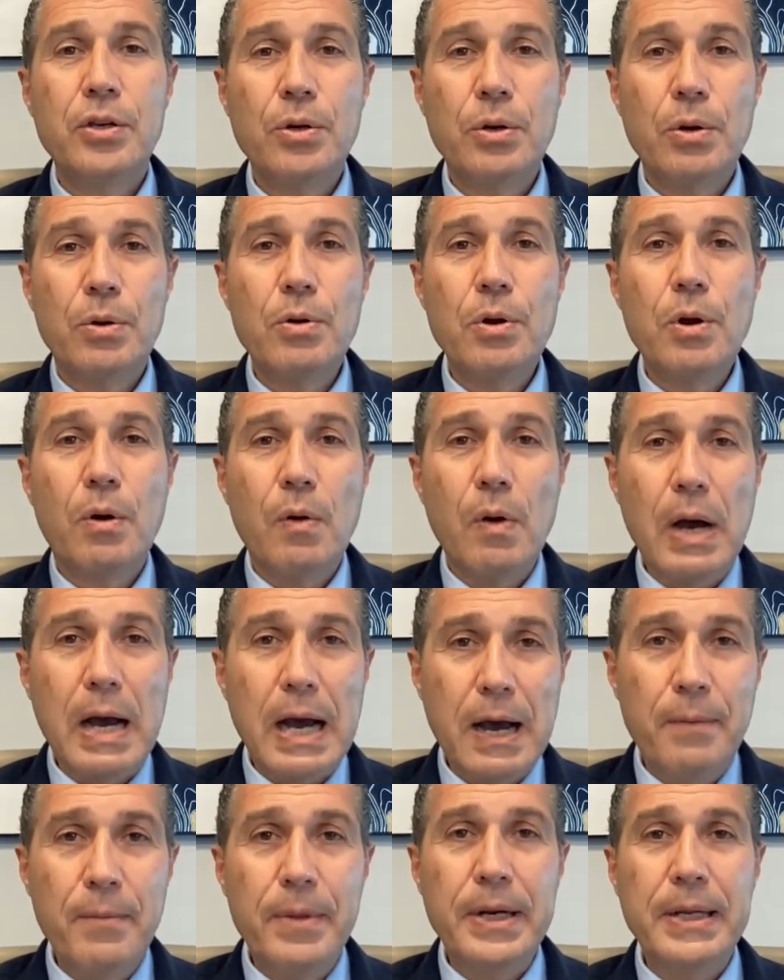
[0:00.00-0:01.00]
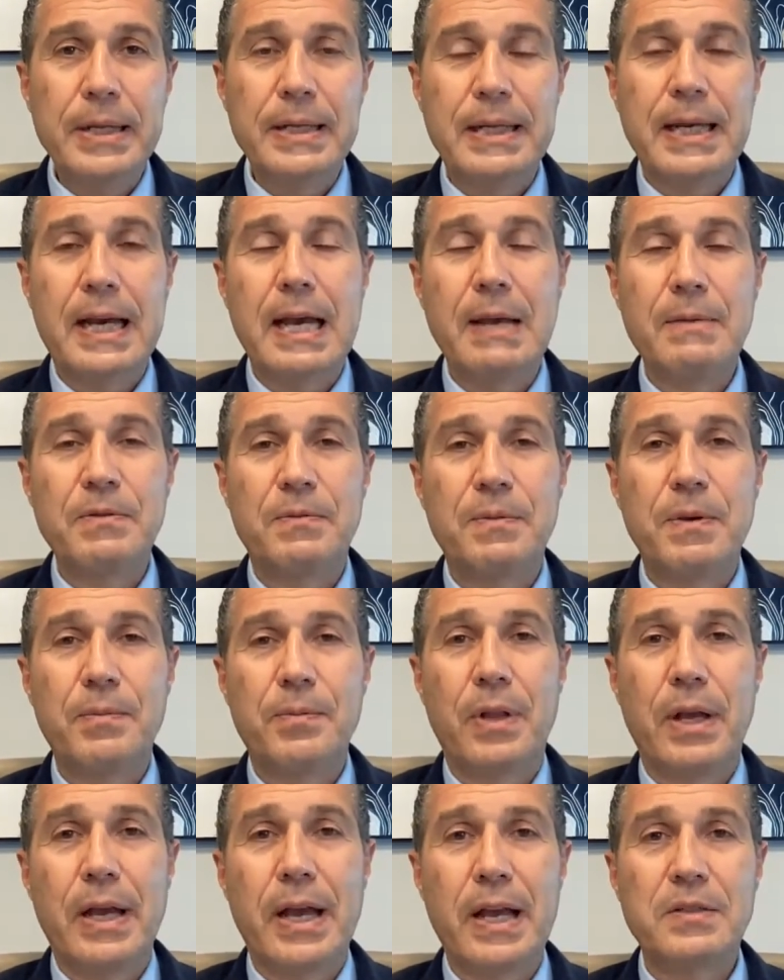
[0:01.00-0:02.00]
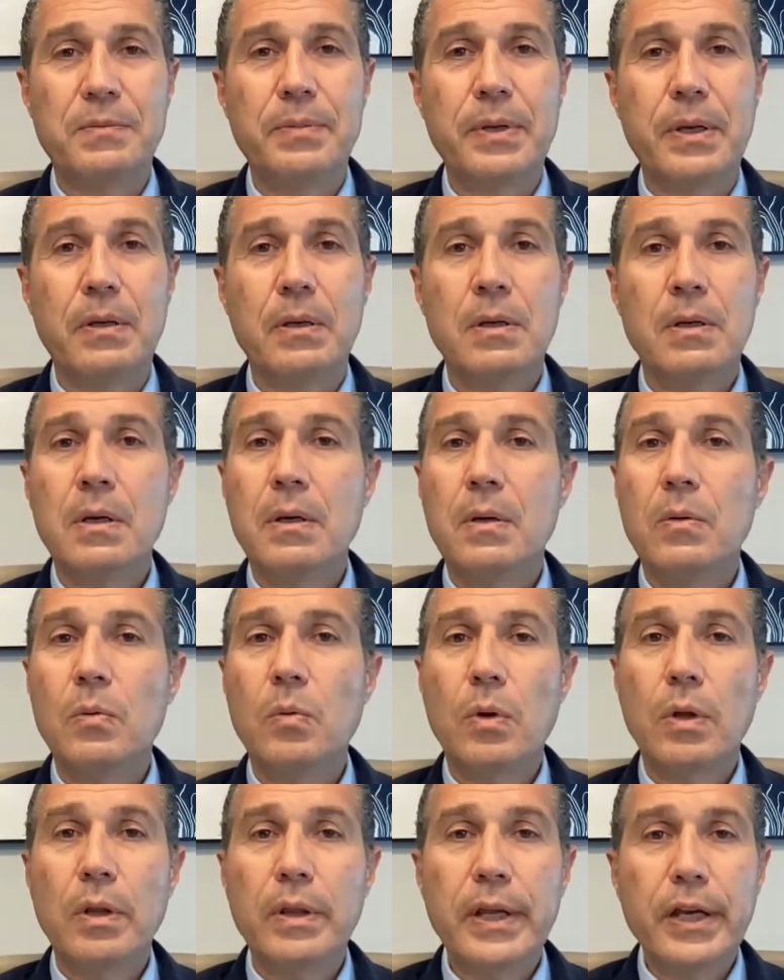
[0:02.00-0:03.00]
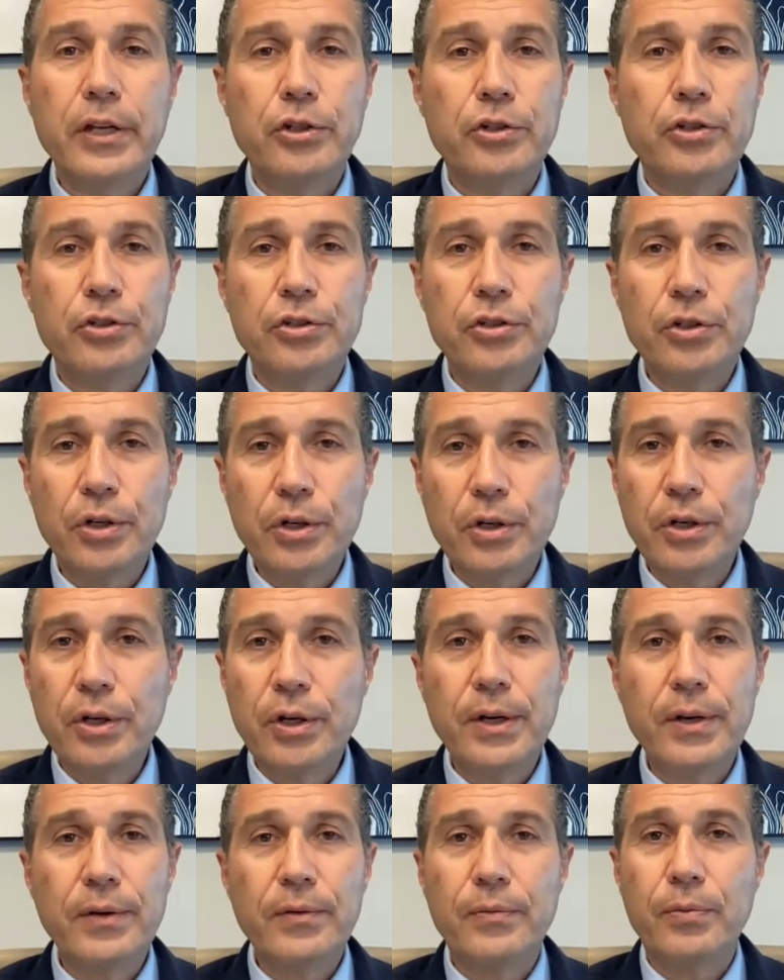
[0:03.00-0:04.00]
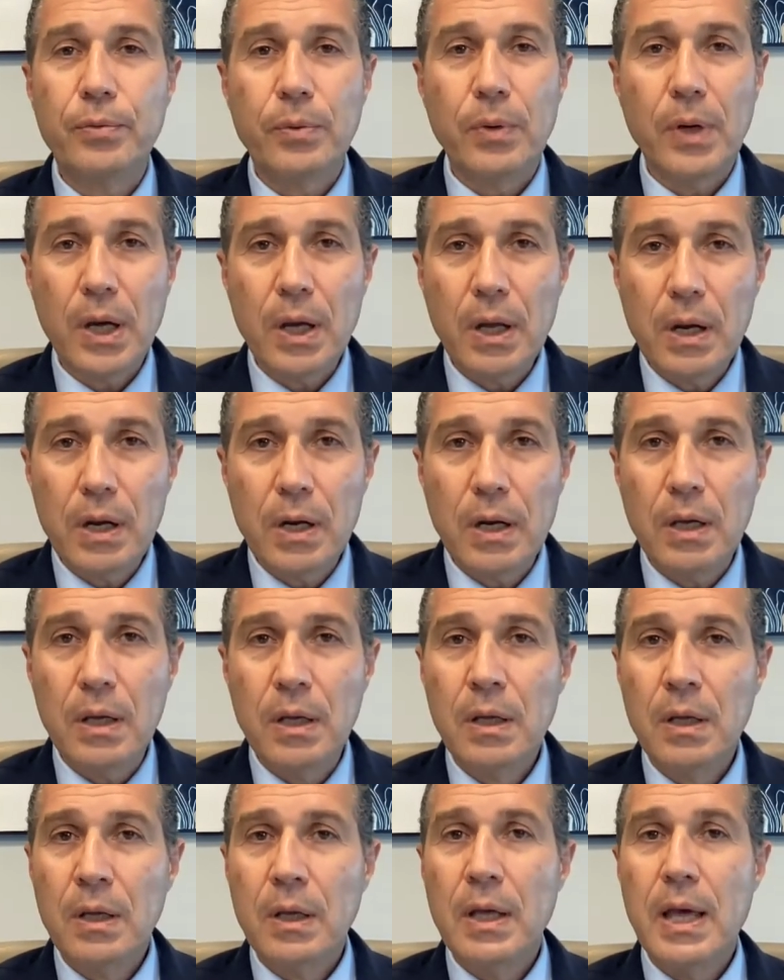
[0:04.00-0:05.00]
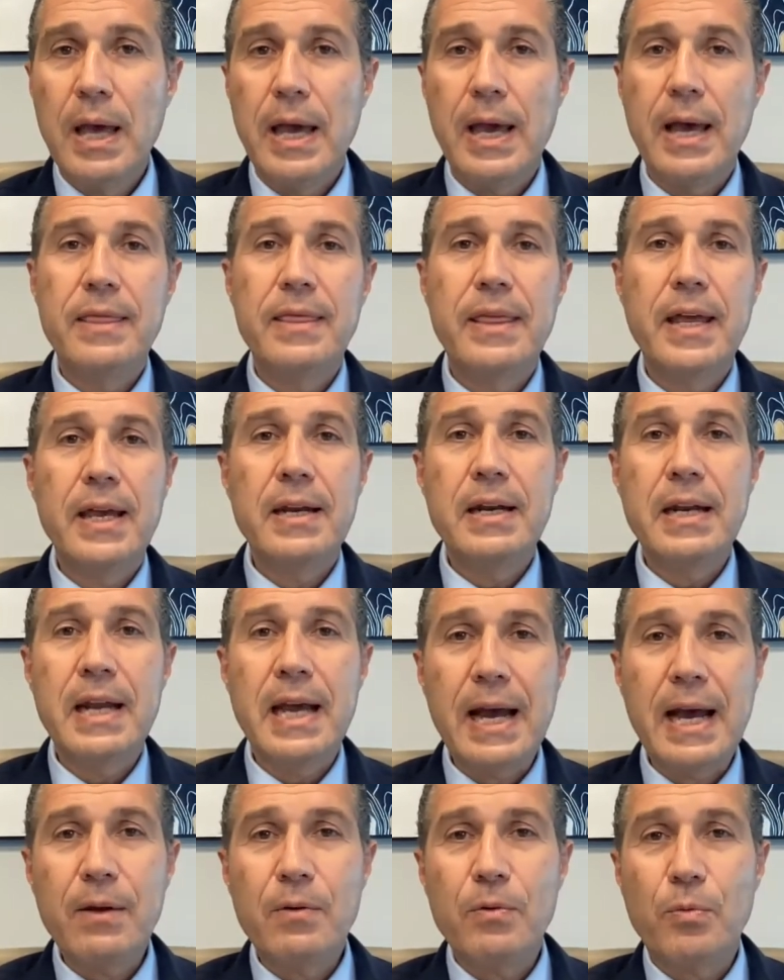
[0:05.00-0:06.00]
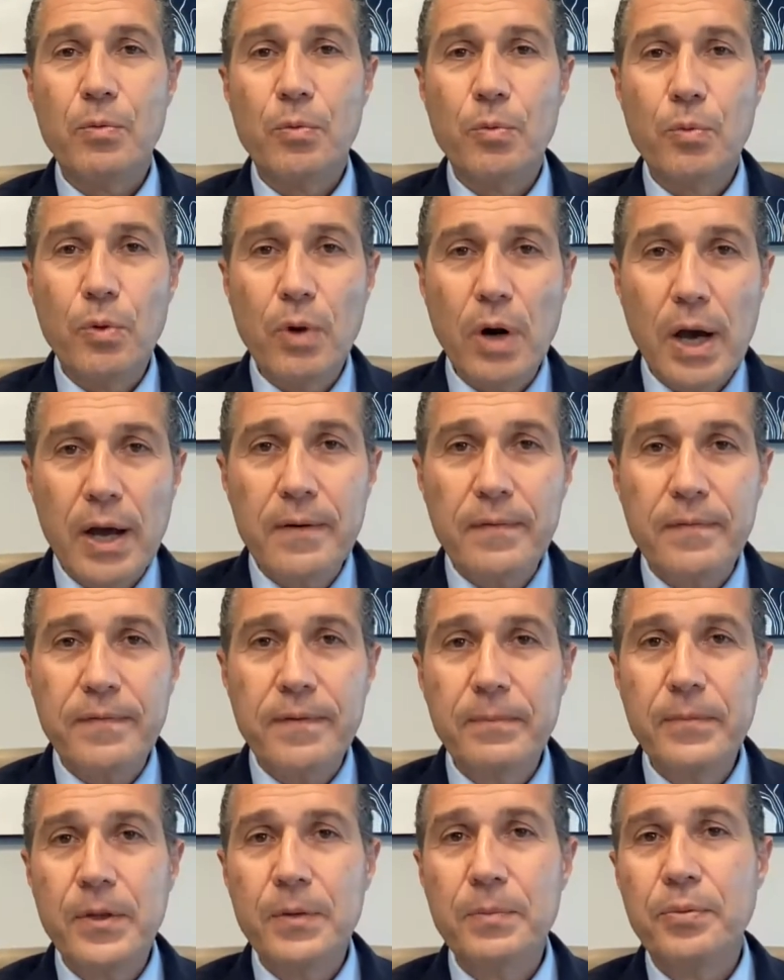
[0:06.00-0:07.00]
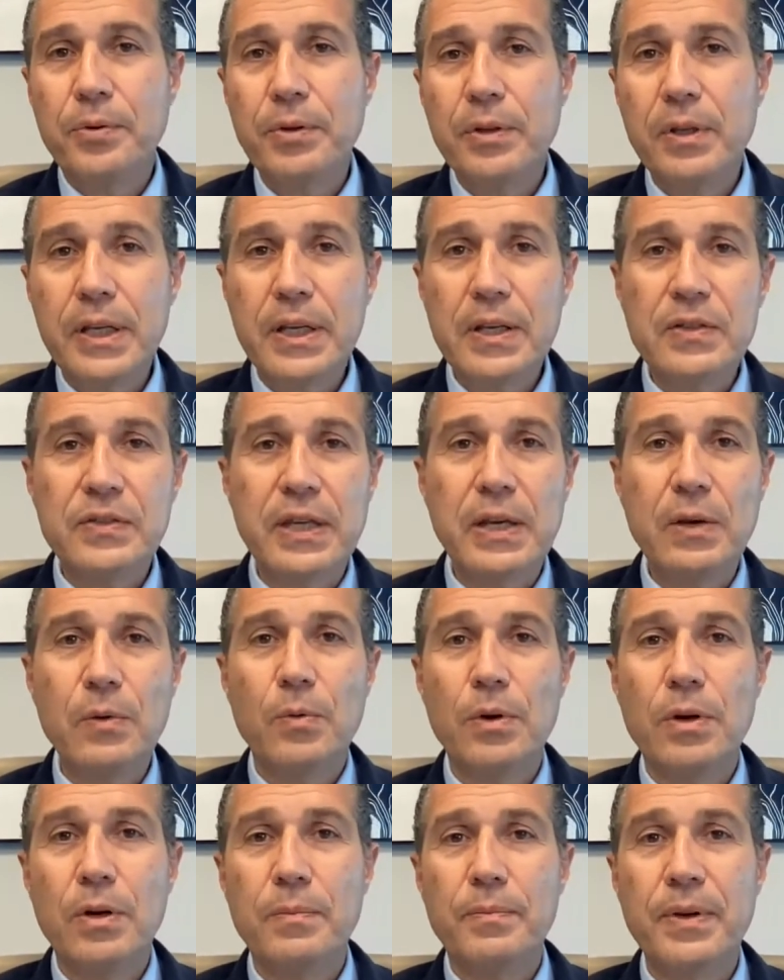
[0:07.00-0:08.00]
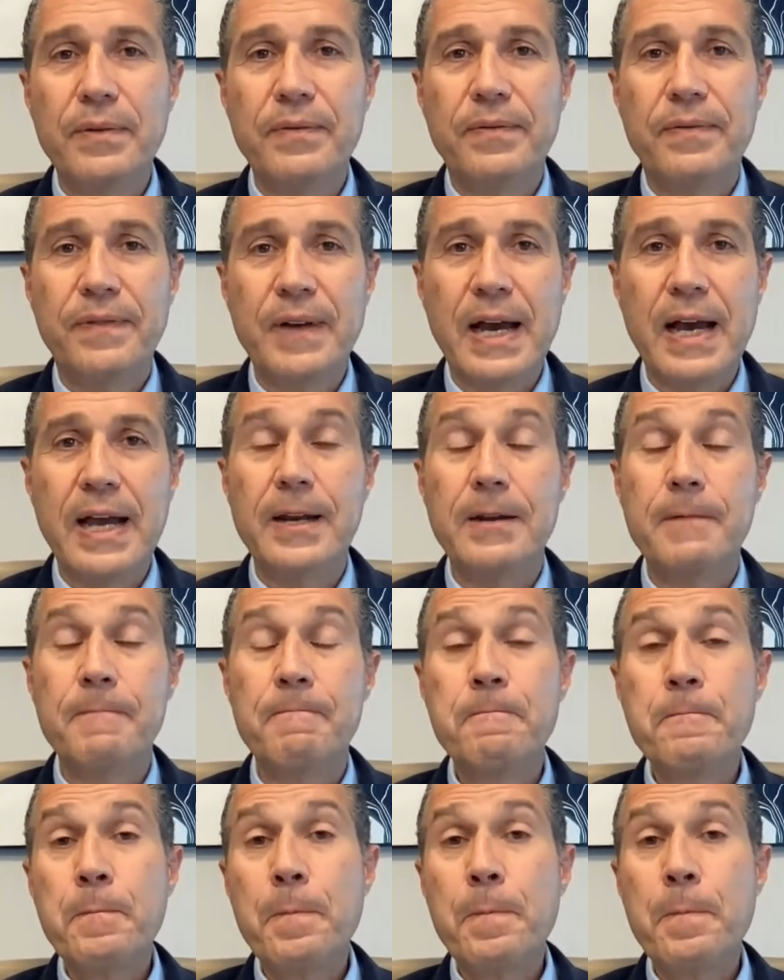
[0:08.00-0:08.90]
You don't know how many times people ask me, well, they shouldn't have run. Had they not run from the police, they would have been fine.